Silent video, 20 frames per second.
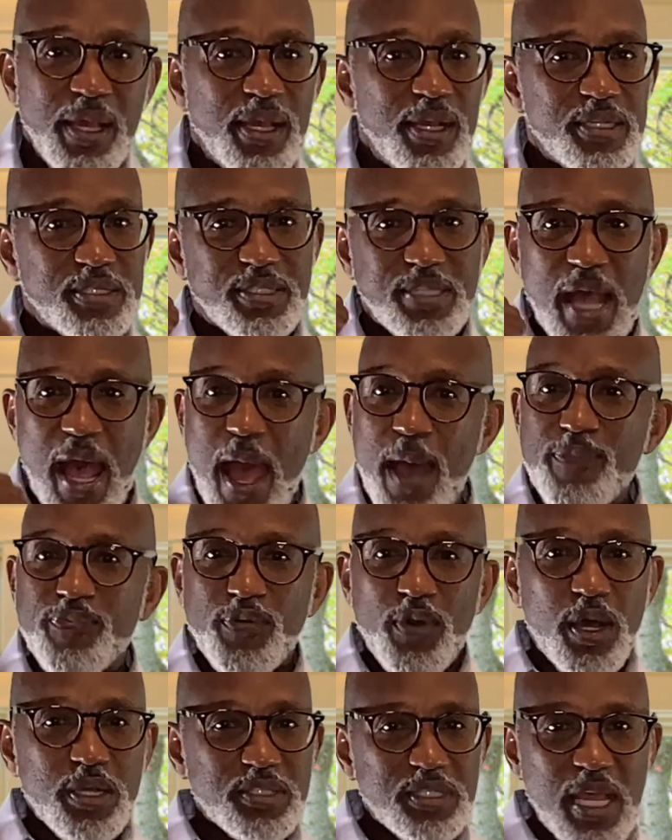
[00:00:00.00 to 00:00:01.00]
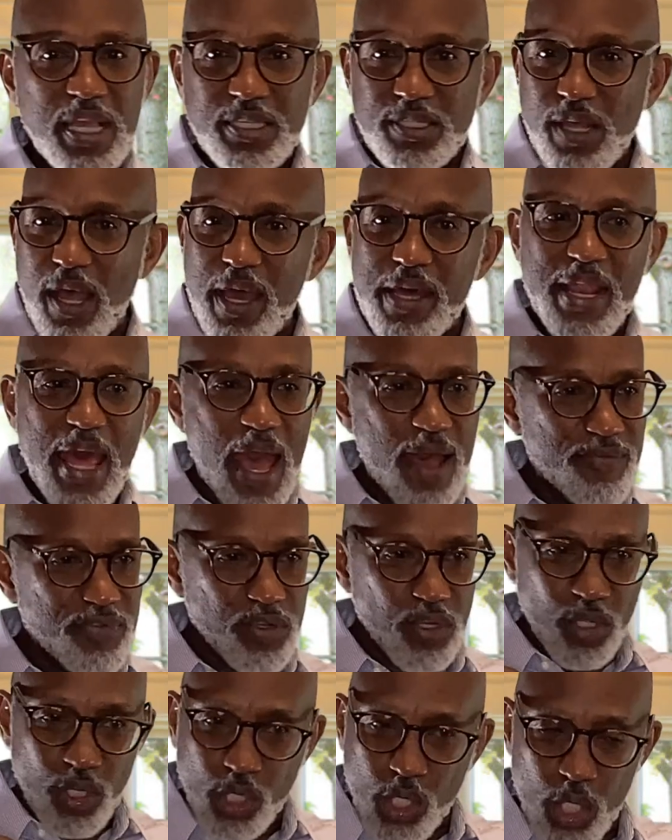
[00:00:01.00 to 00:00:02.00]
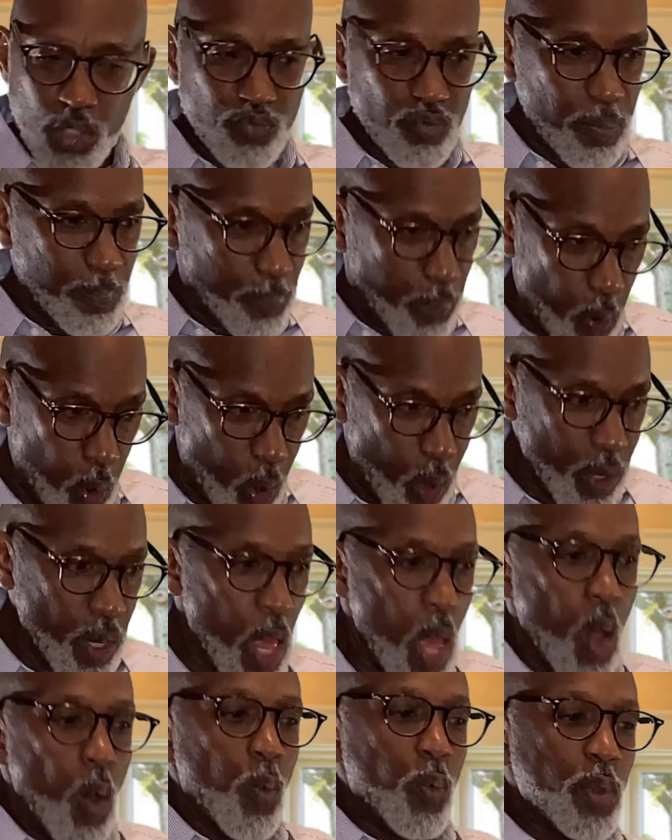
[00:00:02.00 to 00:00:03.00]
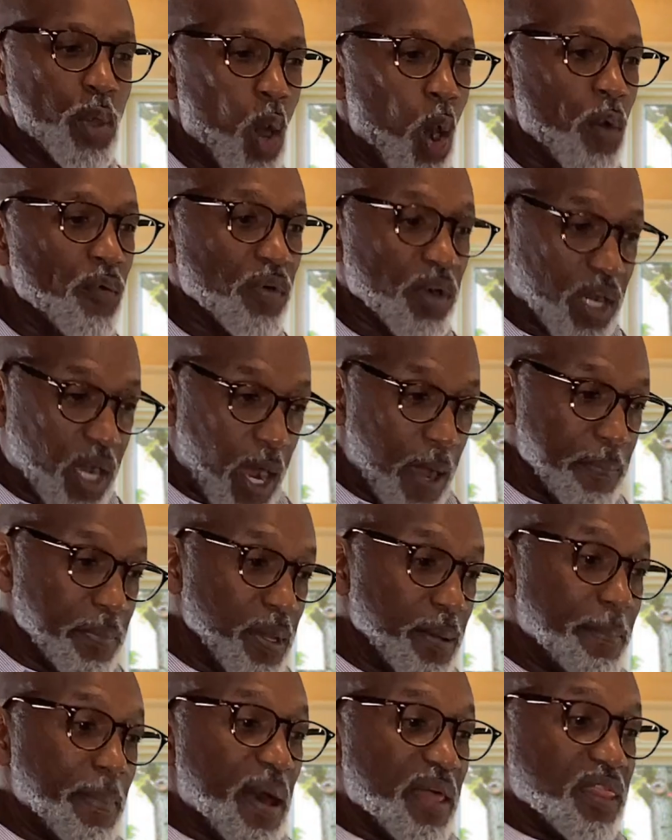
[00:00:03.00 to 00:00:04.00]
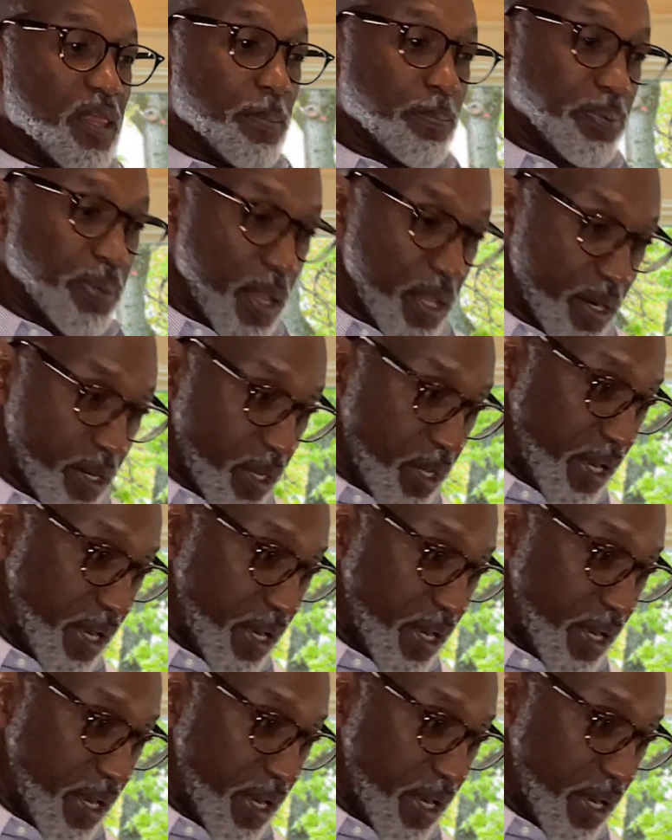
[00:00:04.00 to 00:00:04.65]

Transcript: it's time for us to start having a good report. We overcome him by the blood of the